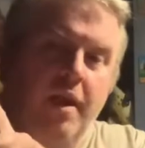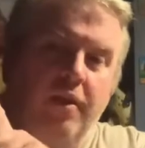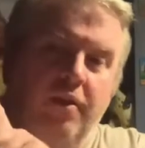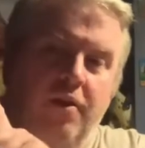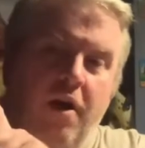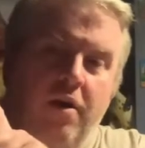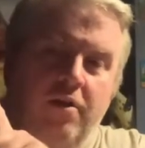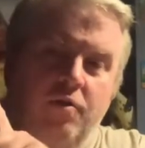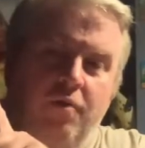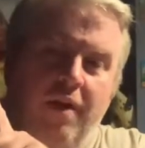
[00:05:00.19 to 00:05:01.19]
The
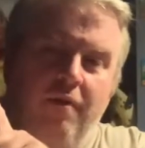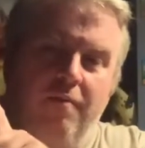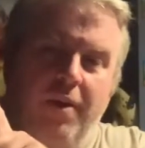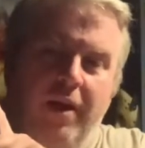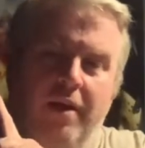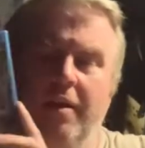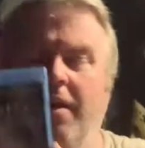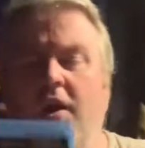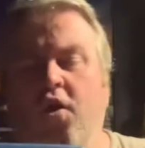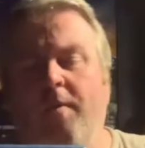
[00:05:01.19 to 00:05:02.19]
Darkness with Kevin Bacon.
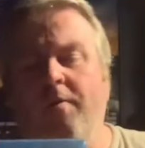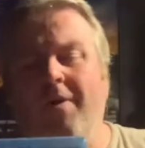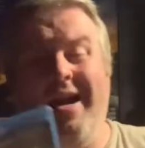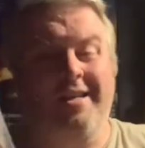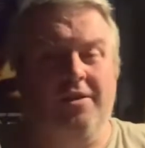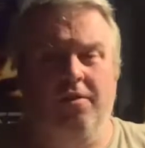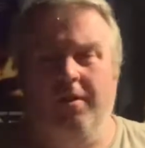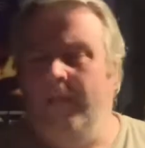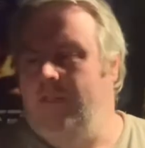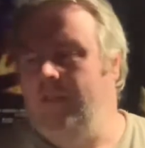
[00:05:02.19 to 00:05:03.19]
A lot of people hated on
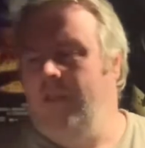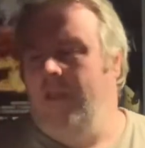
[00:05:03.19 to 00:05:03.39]
this.